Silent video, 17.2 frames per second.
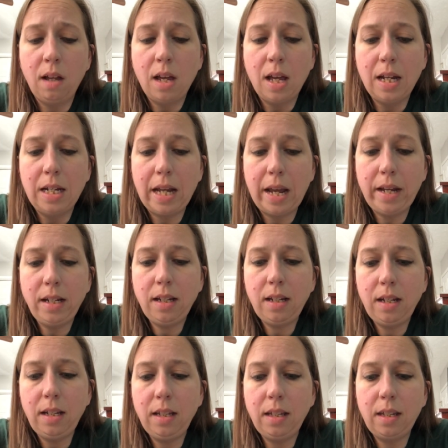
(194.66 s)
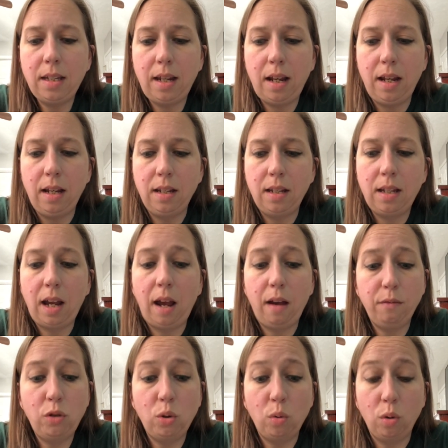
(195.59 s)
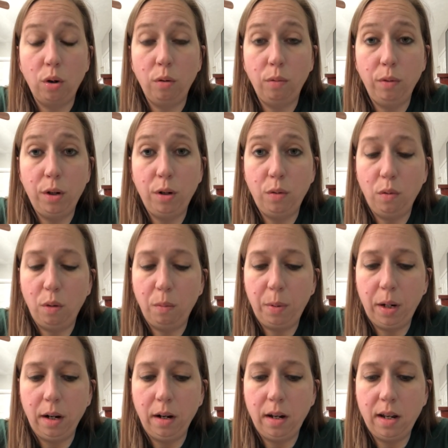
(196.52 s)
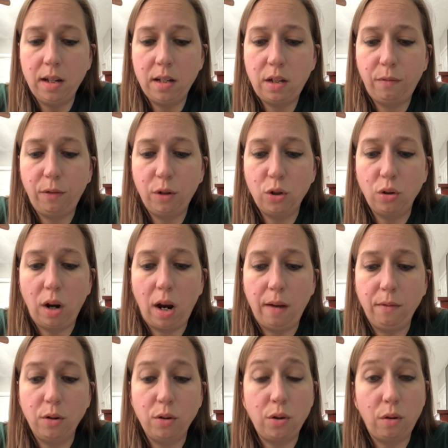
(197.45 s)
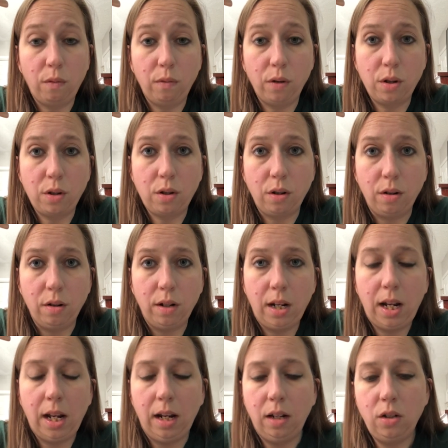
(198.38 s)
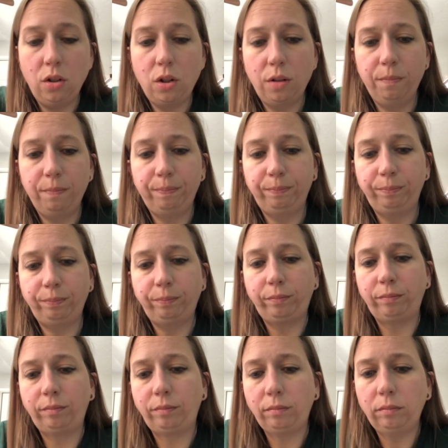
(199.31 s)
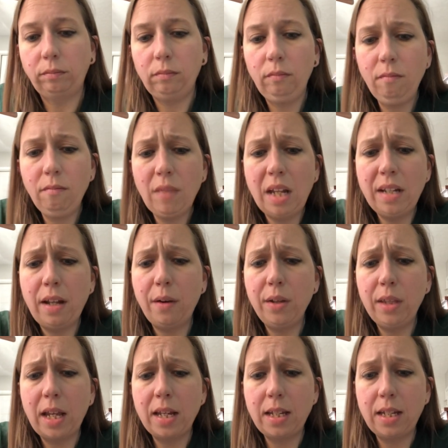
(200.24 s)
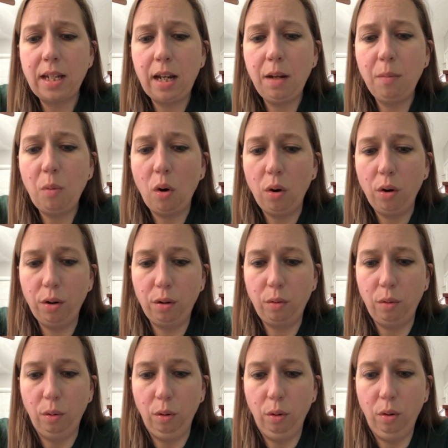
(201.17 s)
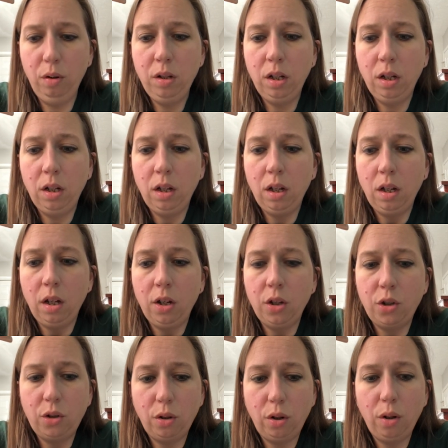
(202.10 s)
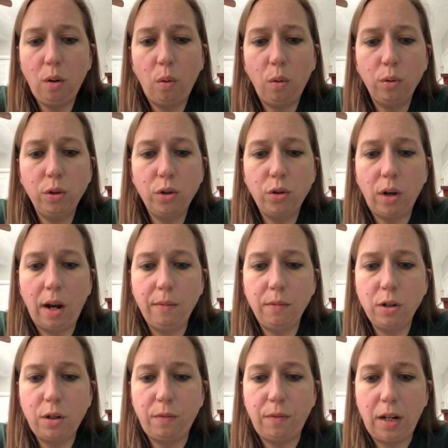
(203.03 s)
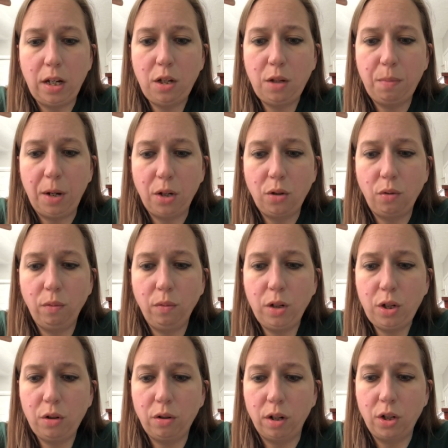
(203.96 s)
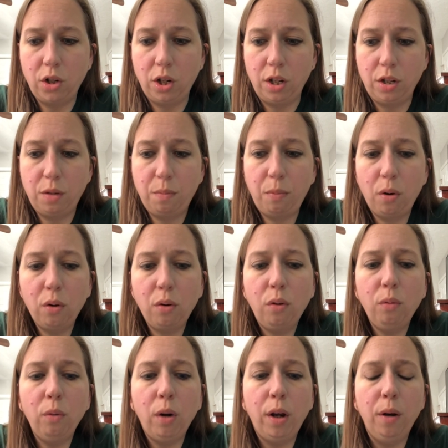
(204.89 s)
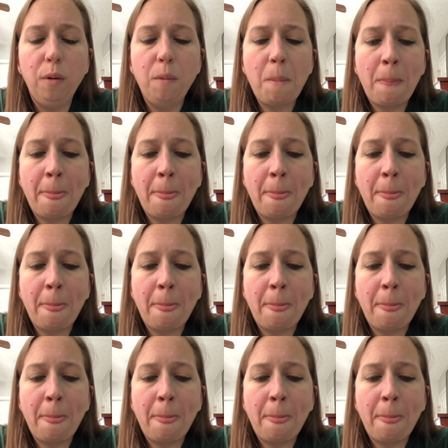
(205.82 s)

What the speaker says: 19 states have shorter renewal periods for drivers over a certain age. Now in that same article, Should Older Drivers Face Special Restrictions, Burgle wrote,